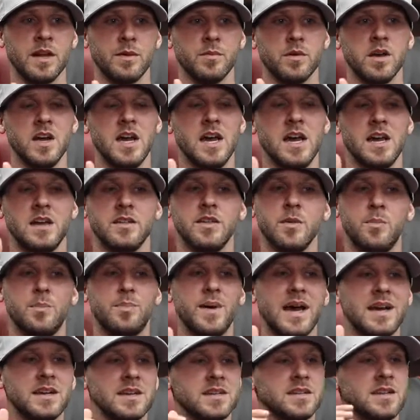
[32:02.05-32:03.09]
been able.
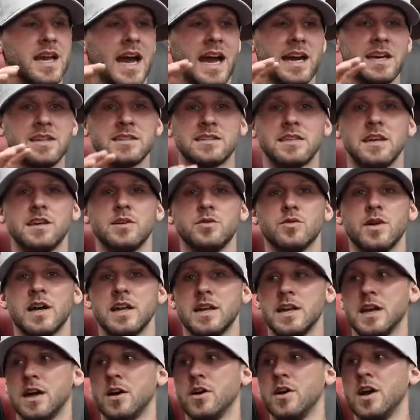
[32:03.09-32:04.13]
I can tell you
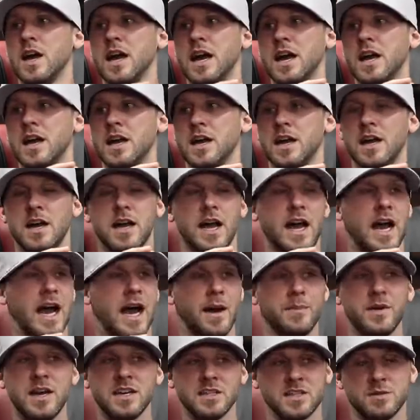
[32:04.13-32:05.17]
right now,
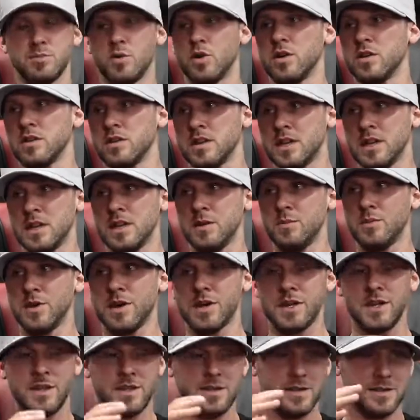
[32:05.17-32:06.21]
I'm not smarter than
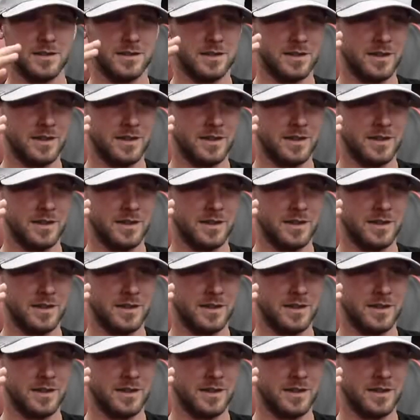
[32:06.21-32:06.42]
anybody.